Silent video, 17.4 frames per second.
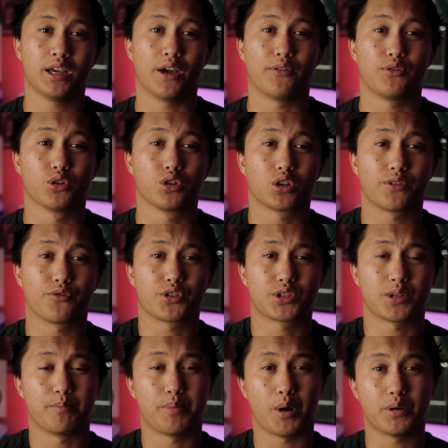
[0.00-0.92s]
If you're looking for
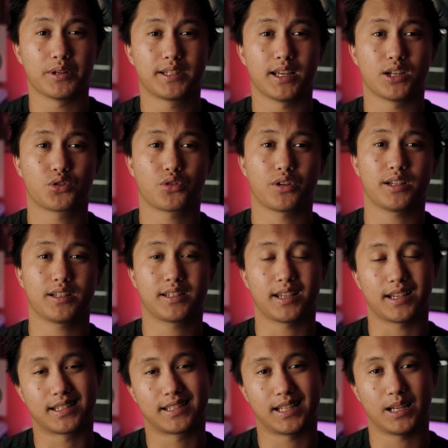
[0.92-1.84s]
some bonus entries,
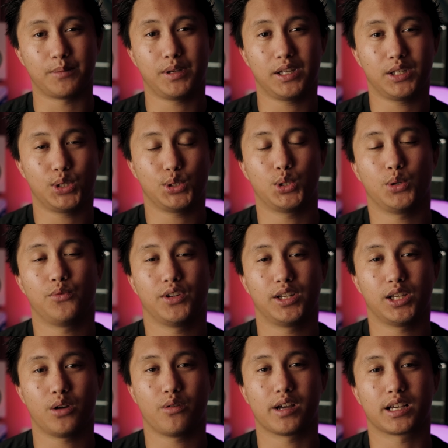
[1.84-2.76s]
send me a YouTube
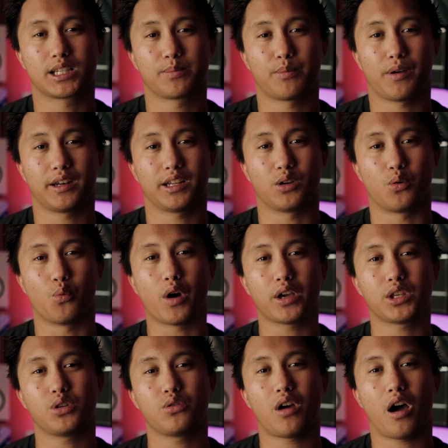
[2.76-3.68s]
video explaining
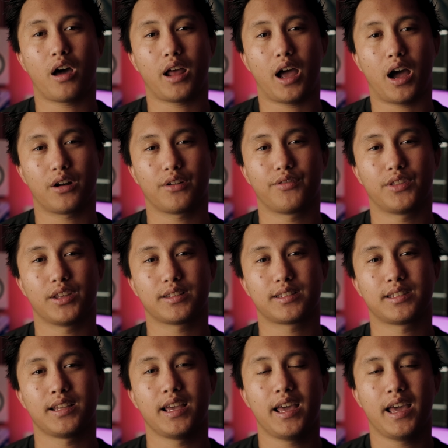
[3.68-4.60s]
what you got out of
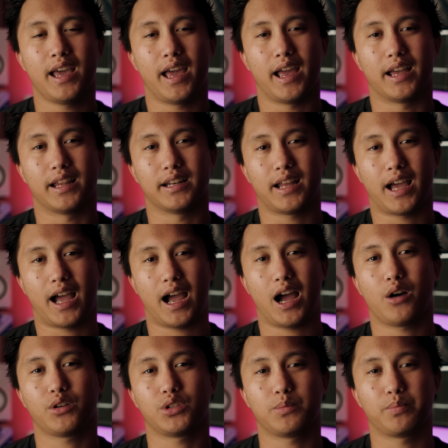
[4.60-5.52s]
this and
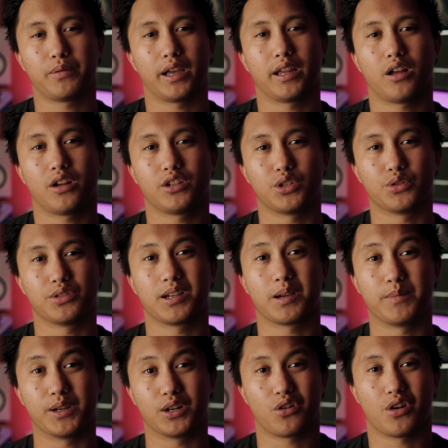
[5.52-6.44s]
how you plan on using a
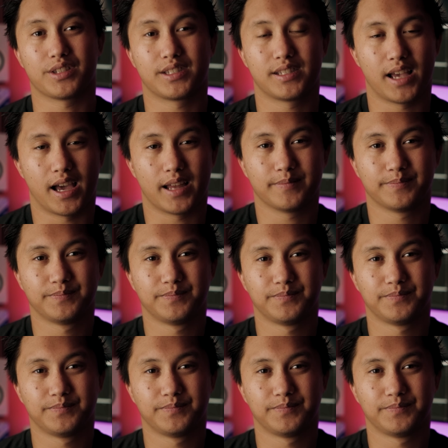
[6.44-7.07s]
meter on set.